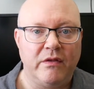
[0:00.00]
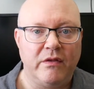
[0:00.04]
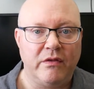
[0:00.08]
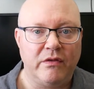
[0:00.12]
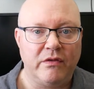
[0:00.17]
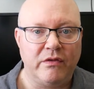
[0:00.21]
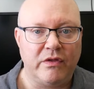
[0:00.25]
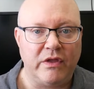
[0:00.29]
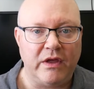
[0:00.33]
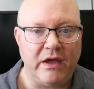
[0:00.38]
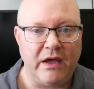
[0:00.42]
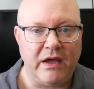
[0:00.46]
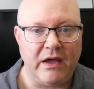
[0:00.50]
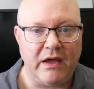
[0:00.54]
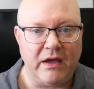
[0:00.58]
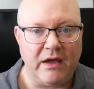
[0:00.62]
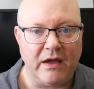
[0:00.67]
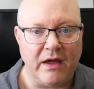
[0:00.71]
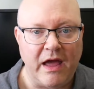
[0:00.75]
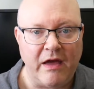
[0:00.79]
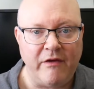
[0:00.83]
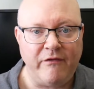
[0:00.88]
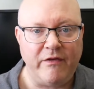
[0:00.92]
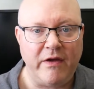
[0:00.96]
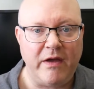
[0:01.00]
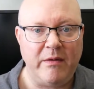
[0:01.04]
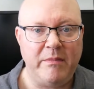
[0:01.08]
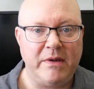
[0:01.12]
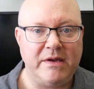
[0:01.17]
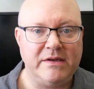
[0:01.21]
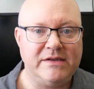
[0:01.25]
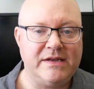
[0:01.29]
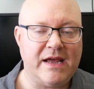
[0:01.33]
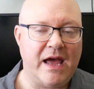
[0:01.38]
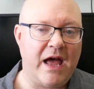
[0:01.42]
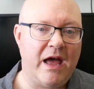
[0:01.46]
The FM
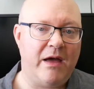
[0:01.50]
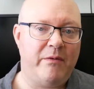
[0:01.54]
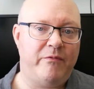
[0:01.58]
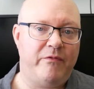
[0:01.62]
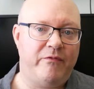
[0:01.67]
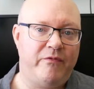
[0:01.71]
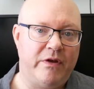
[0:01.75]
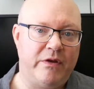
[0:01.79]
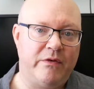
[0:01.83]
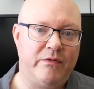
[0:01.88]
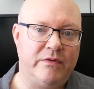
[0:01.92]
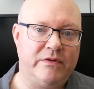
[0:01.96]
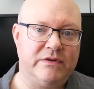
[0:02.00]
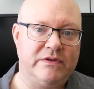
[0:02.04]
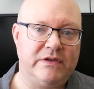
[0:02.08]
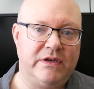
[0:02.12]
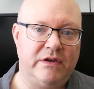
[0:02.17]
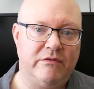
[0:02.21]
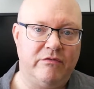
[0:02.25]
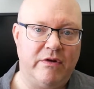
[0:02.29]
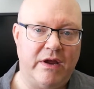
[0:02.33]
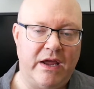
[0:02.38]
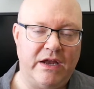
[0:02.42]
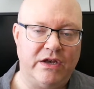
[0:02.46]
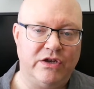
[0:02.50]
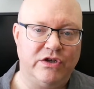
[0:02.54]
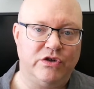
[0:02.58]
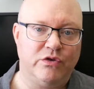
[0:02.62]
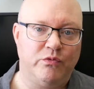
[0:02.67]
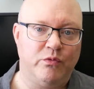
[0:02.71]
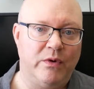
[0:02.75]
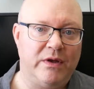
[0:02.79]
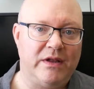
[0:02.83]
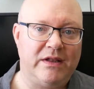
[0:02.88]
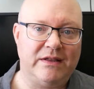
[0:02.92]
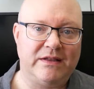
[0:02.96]
and DAB frequency range
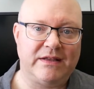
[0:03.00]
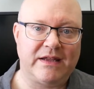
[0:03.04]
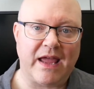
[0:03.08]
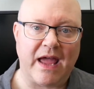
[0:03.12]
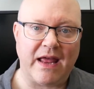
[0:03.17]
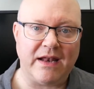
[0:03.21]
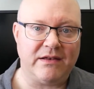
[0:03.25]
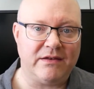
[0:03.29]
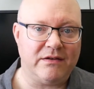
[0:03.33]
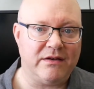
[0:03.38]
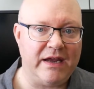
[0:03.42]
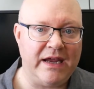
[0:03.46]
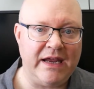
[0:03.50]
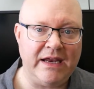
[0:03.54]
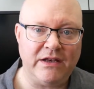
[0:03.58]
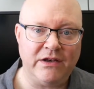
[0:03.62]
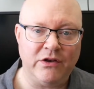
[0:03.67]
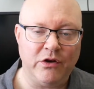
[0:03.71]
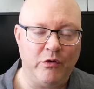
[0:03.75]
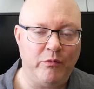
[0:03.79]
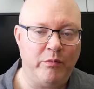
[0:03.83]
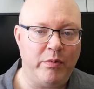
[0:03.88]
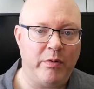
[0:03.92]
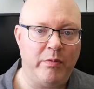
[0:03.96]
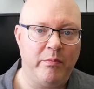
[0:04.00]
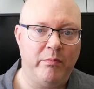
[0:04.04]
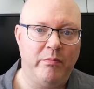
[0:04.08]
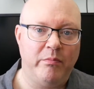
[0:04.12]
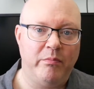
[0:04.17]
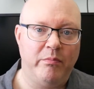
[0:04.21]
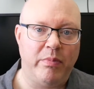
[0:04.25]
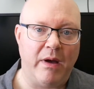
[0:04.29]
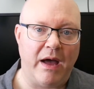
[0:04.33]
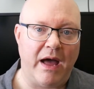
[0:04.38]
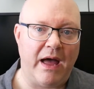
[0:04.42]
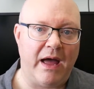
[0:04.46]
will get eaten up
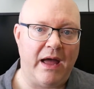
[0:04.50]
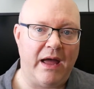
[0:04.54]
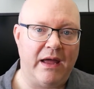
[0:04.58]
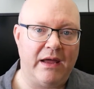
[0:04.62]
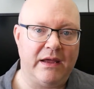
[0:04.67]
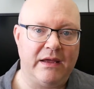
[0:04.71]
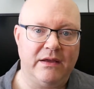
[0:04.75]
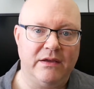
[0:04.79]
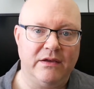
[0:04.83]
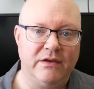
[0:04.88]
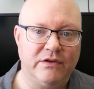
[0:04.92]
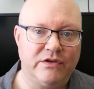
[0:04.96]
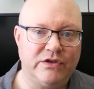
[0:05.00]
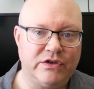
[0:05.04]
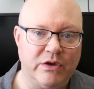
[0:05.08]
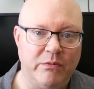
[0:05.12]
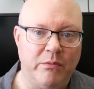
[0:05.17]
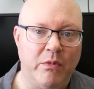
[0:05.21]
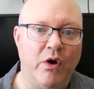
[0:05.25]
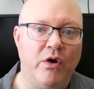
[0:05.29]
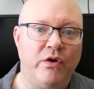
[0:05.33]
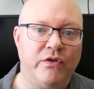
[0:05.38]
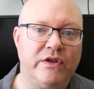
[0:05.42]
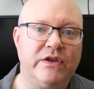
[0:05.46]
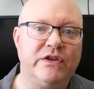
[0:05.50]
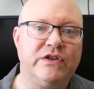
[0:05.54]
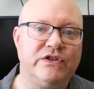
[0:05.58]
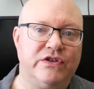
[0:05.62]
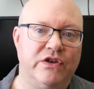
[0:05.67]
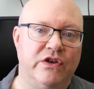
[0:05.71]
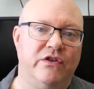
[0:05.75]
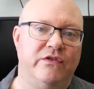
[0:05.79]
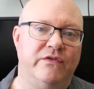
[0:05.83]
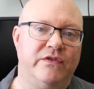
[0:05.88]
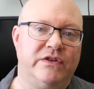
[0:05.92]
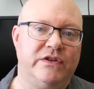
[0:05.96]
by some other
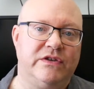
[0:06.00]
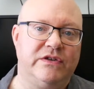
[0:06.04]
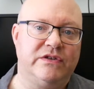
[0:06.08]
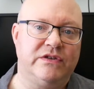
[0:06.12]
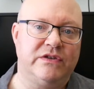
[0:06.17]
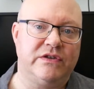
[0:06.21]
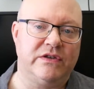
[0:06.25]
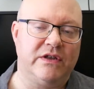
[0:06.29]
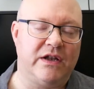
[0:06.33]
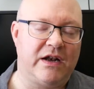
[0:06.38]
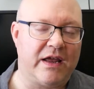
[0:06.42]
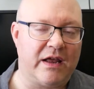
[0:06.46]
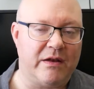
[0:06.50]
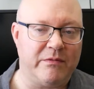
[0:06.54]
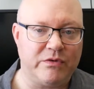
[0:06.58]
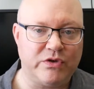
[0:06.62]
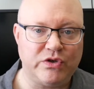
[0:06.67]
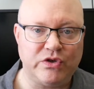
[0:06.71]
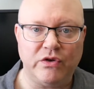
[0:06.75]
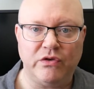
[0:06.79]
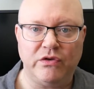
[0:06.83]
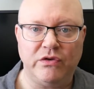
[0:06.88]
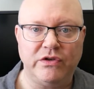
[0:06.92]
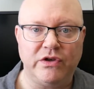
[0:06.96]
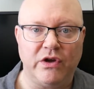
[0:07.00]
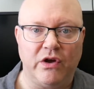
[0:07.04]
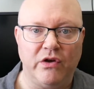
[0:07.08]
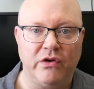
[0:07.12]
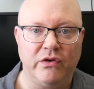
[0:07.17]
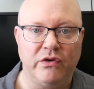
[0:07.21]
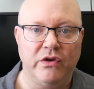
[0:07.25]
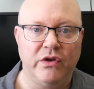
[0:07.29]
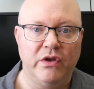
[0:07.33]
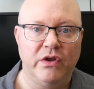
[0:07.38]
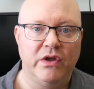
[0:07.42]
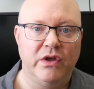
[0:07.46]
services. They'll get sold
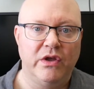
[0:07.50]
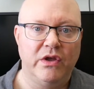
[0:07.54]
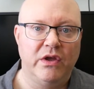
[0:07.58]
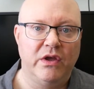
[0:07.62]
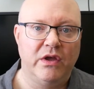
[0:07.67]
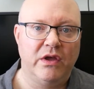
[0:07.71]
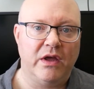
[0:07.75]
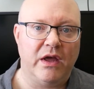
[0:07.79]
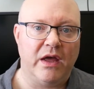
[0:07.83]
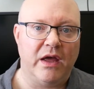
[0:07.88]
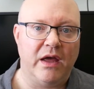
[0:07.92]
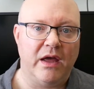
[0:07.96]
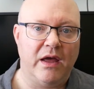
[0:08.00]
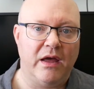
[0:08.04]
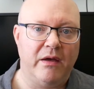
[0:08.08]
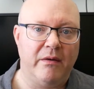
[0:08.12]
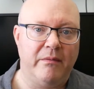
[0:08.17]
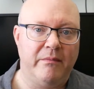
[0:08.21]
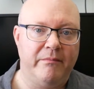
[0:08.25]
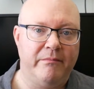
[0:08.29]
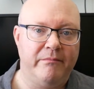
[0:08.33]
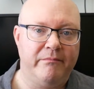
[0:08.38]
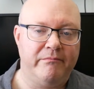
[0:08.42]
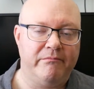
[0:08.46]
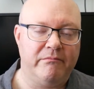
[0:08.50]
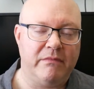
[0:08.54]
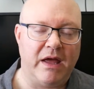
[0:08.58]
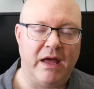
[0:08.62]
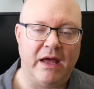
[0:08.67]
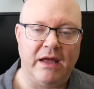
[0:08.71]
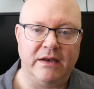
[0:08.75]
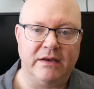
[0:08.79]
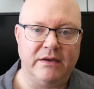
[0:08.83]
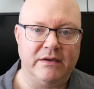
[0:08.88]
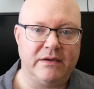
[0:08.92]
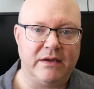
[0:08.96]
on,
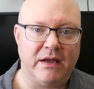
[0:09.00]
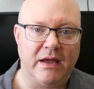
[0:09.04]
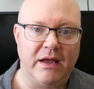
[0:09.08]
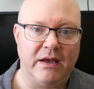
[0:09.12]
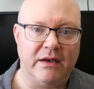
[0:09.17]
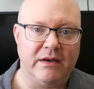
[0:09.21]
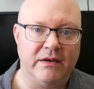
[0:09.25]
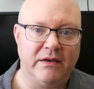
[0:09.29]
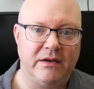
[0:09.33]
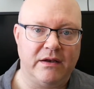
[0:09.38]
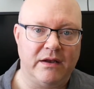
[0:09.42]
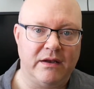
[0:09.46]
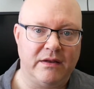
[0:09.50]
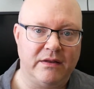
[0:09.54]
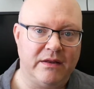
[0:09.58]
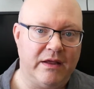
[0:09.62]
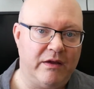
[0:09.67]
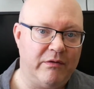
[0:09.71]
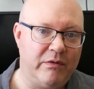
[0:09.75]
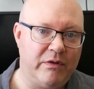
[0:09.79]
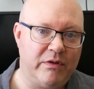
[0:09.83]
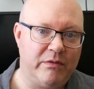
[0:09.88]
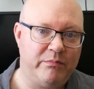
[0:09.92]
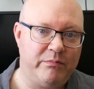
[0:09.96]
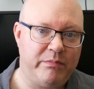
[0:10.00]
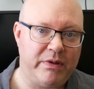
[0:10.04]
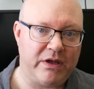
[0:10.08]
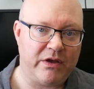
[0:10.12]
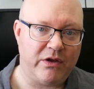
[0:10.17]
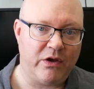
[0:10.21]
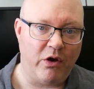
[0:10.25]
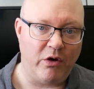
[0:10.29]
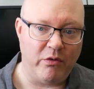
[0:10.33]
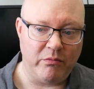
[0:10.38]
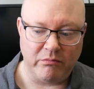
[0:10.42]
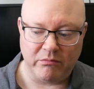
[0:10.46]
and they will
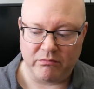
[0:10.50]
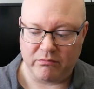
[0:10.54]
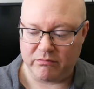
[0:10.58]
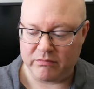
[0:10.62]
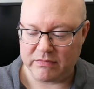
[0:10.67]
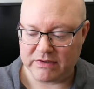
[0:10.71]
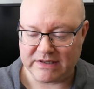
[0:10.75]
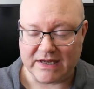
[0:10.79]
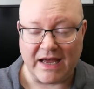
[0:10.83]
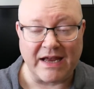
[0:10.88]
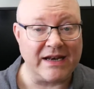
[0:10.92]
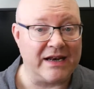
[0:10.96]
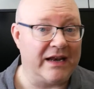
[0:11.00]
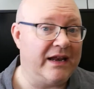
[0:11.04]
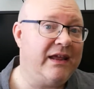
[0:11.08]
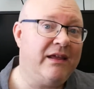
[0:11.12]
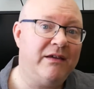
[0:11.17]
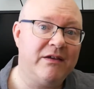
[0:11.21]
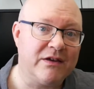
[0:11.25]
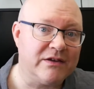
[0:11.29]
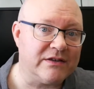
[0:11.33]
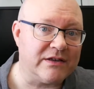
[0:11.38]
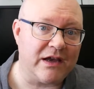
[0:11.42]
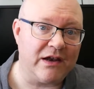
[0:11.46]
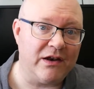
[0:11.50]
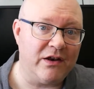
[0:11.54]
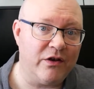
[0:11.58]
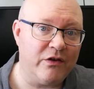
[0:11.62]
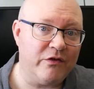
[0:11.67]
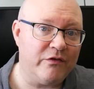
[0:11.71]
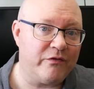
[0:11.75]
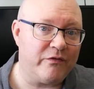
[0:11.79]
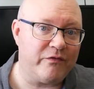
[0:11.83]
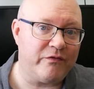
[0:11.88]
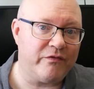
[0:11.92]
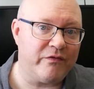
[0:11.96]
become, sadly, because
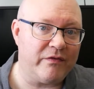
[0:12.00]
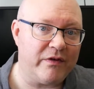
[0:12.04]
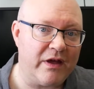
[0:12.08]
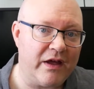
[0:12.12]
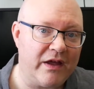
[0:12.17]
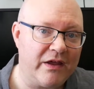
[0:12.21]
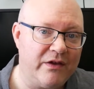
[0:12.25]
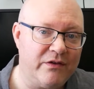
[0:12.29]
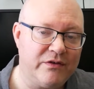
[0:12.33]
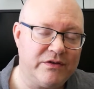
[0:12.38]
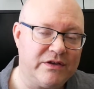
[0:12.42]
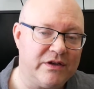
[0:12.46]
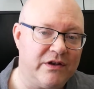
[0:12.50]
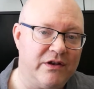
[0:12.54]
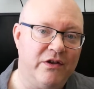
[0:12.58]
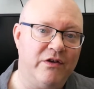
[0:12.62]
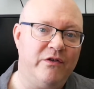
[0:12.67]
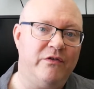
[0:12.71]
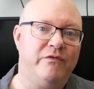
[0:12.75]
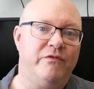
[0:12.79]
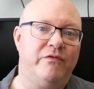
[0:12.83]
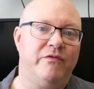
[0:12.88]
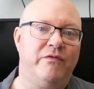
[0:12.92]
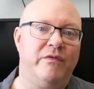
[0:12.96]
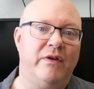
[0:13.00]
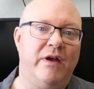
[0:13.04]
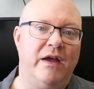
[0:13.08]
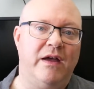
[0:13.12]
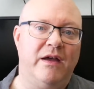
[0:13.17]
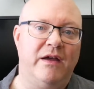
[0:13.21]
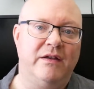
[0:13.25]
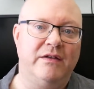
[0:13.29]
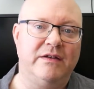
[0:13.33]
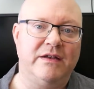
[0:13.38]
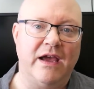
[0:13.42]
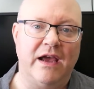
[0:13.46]
I used to love
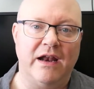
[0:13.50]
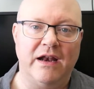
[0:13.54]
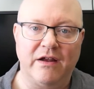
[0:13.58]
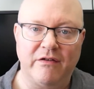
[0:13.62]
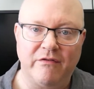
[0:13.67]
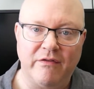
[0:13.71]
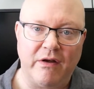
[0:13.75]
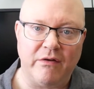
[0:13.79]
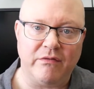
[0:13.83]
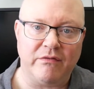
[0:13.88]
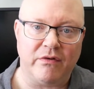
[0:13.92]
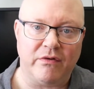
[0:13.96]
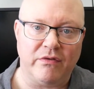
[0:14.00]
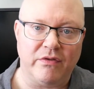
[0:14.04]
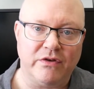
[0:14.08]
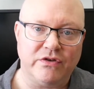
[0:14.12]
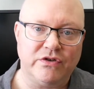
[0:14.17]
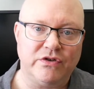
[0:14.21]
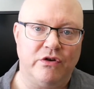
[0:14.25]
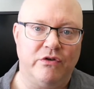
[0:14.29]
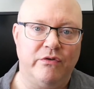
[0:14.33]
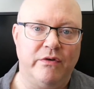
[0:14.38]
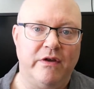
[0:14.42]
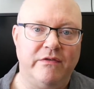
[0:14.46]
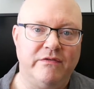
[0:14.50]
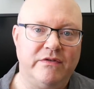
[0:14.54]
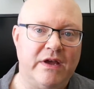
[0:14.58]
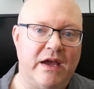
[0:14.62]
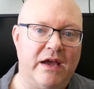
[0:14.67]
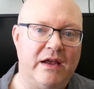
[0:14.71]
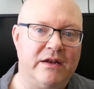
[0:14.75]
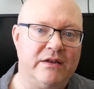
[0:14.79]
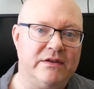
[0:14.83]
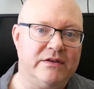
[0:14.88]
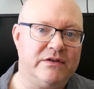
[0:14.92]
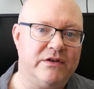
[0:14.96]
dialing around on the shortwave
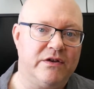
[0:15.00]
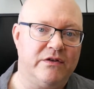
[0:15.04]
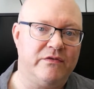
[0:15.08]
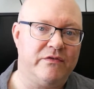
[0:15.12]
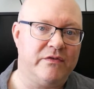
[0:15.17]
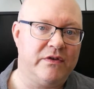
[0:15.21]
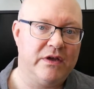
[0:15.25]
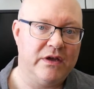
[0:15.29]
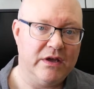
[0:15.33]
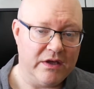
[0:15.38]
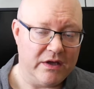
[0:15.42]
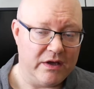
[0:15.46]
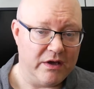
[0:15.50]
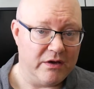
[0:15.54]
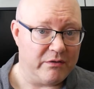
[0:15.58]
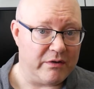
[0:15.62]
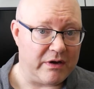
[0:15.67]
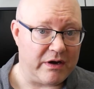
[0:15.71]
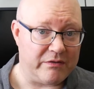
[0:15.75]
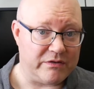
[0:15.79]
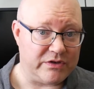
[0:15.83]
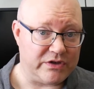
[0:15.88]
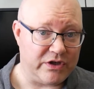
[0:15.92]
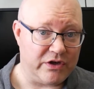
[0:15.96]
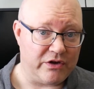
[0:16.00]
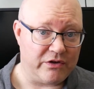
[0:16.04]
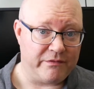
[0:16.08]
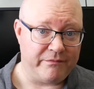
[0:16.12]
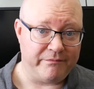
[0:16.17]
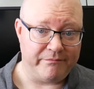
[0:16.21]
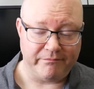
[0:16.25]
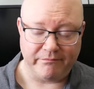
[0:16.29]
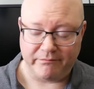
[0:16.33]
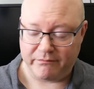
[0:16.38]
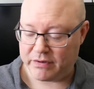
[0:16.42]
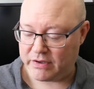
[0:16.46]
dial and stuff when I was young,
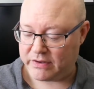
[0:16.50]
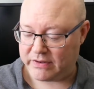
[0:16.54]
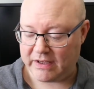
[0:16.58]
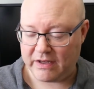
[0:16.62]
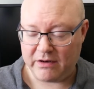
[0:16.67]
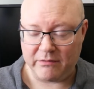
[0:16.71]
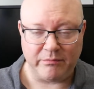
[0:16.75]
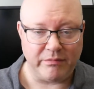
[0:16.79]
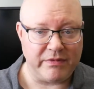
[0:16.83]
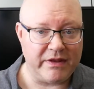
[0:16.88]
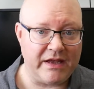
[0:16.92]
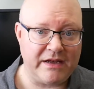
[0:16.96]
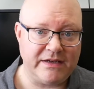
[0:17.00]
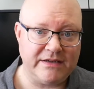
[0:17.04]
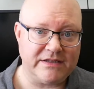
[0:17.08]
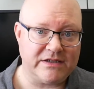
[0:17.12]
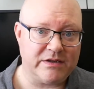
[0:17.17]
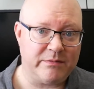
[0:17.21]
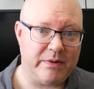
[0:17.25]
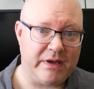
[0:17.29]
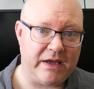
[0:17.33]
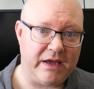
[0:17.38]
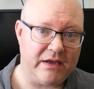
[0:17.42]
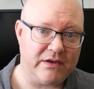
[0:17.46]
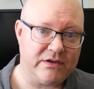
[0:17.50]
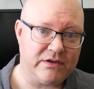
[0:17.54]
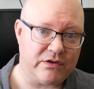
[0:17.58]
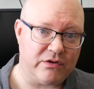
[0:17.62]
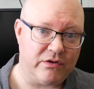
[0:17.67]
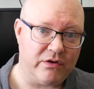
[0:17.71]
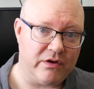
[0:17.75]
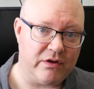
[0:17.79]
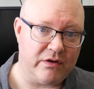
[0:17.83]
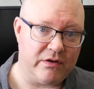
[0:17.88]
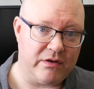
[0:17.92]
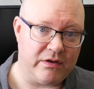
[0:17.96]
but they'll disappear.
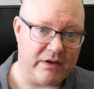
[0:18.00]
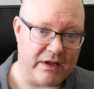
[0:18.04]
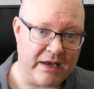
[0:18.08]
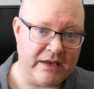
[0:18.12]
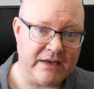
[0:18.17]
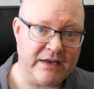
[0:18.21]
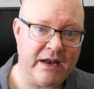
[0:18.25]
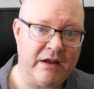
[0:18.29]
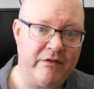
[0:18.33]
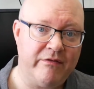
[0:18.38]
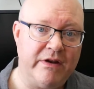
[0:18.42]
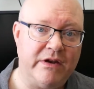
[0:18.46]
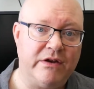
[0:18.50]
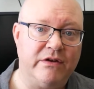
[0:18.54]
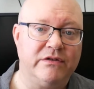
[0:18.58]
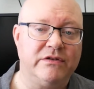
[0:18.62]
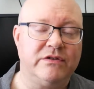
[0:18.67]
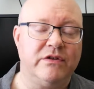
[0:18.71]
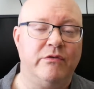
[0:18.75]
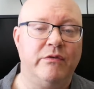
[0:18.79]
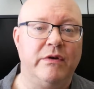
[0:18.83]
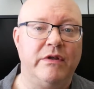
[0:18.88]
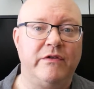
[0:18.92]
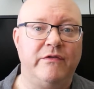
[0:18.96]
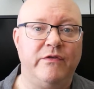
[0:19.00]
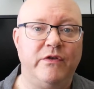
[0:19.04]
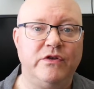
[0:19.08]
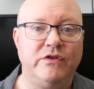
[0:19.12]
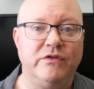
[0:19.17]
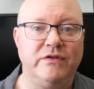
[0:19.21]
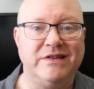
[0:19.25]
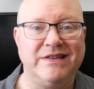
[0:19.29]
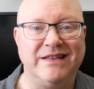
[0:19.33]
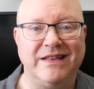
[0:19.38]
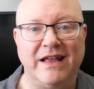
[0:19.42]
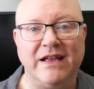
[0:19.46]
So internet radios are where the
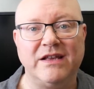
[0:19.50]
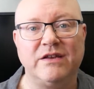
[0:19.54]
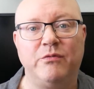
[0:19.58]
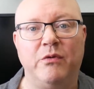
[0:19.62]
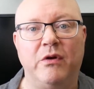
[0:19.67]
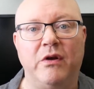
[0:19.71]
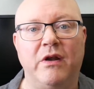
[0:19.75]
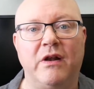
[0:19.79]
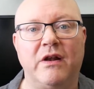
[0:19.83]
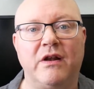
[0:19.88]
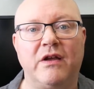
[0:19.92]
future is, and that's what I'll